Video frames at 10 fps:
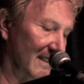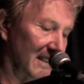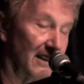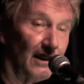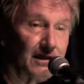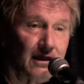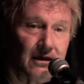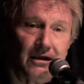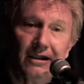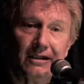It
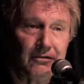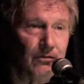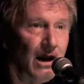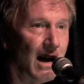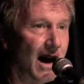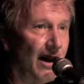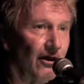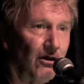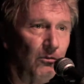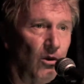doesn't
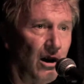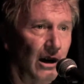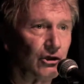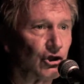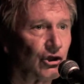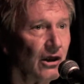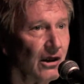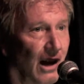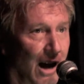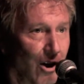matter much
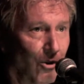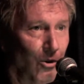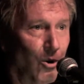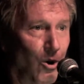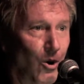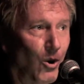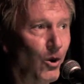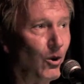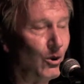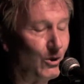how
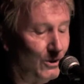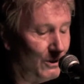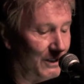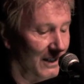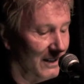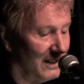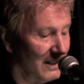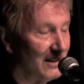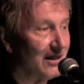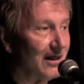old
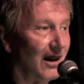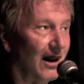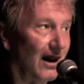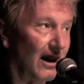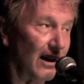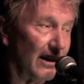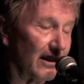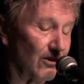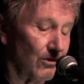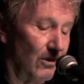I
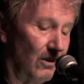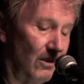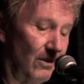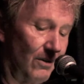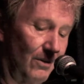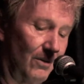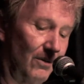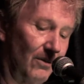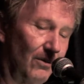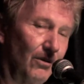
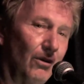grow.